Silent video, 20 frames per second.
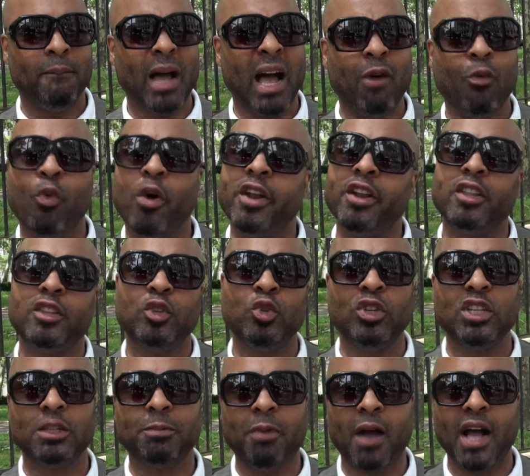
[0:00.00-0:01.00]
I wanted to do
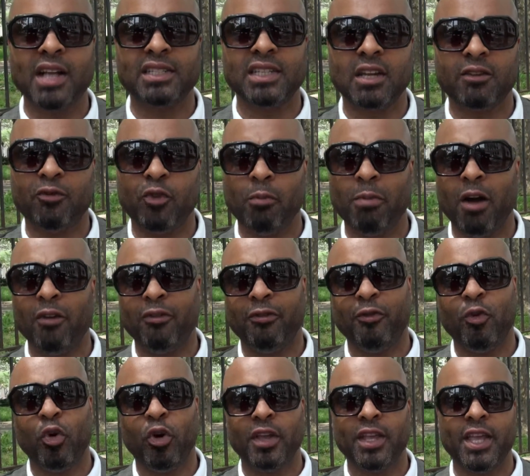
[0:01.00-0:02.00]
this project for about
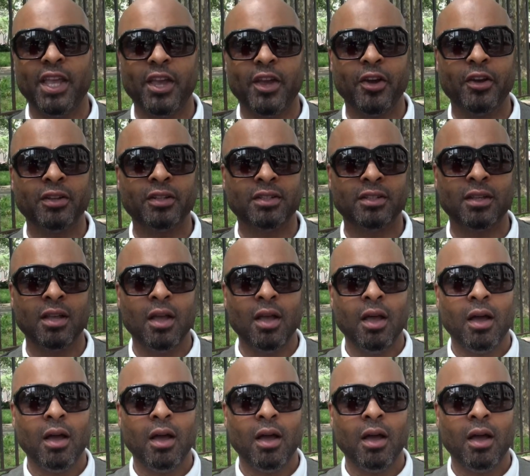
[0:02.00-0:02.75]
4 years.